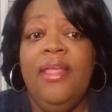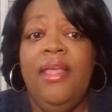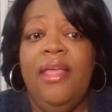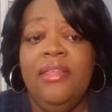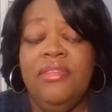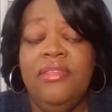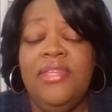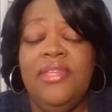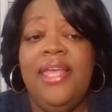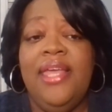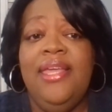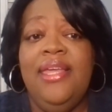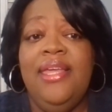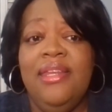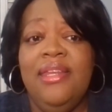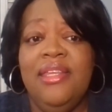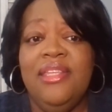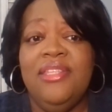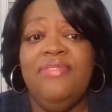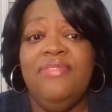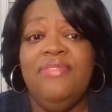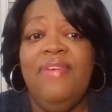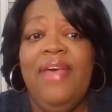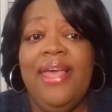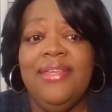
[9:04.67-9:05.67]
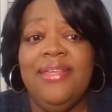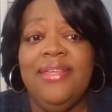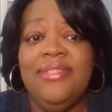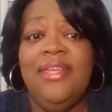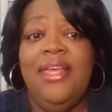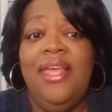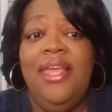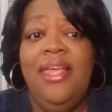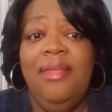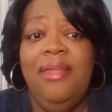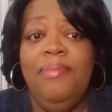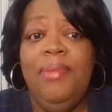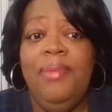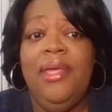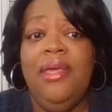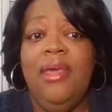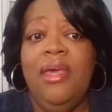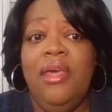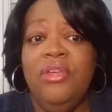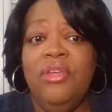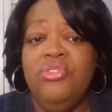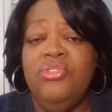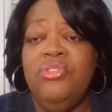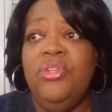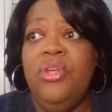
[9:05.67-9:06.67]
in taking this vaccine
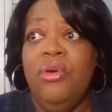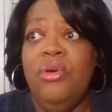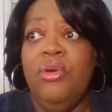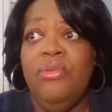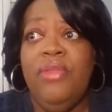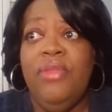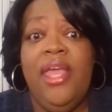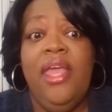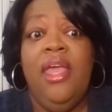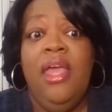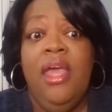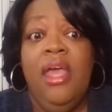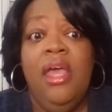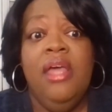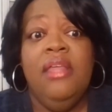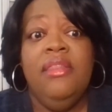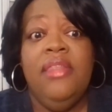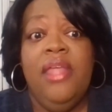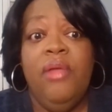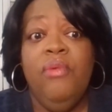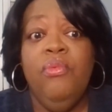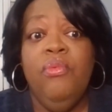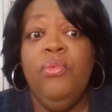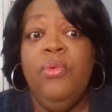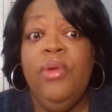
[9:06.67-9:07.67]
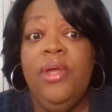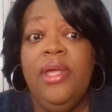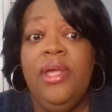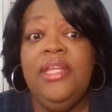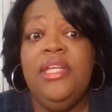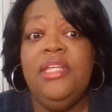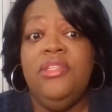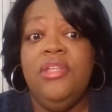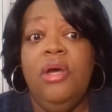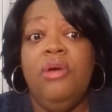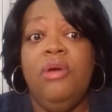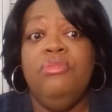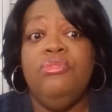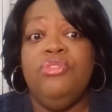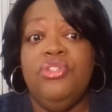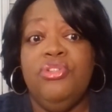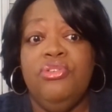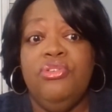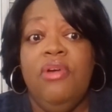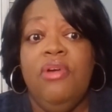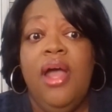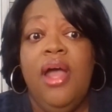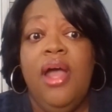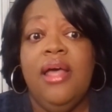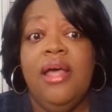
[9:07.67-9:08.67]
because, they really don't
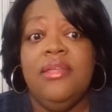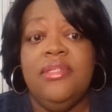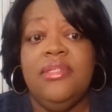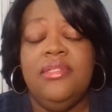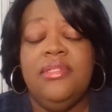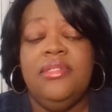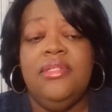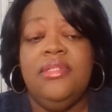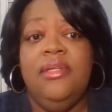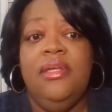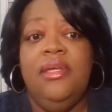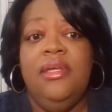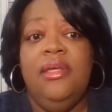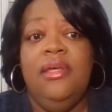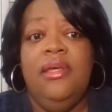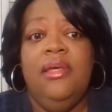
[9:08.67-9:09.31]
trust